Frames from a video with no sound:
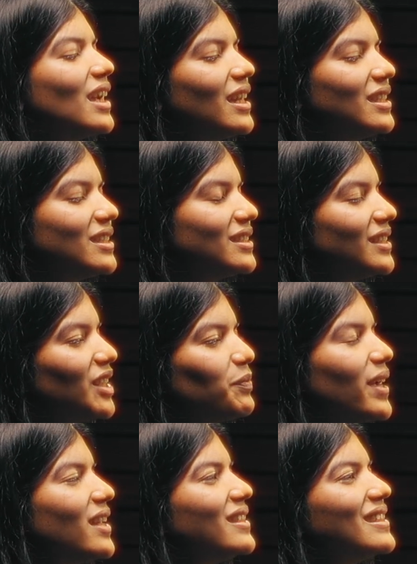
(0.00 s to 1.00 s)
And he just gave
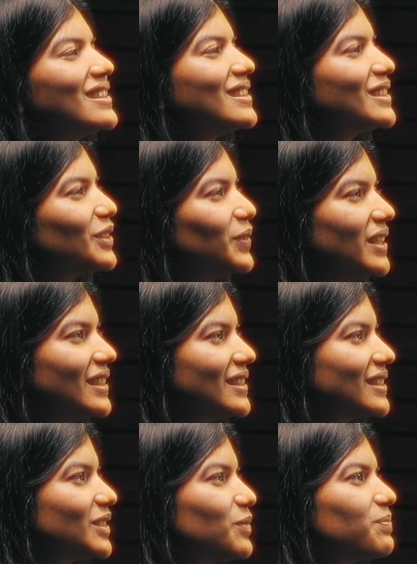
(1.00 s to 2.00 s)
my hand a little
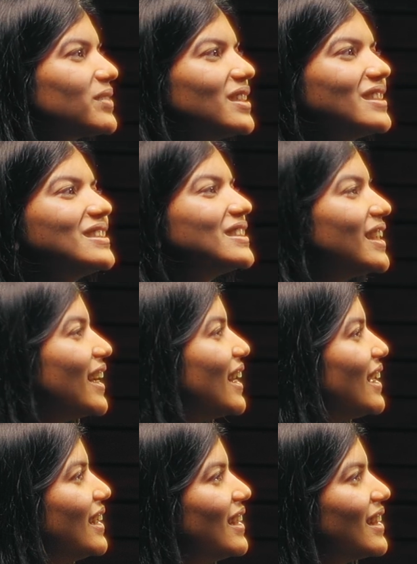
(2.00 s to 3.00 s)
squeeze. He didn't say
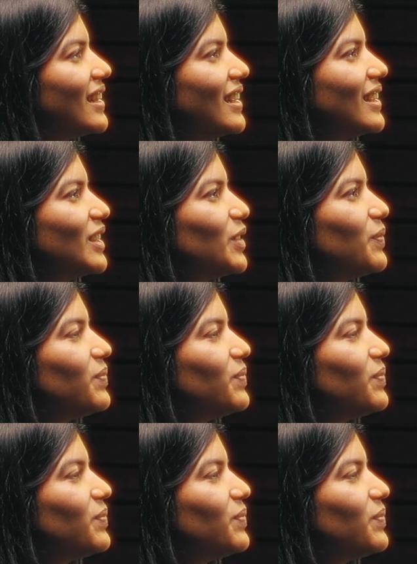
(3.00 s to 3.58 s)
anything.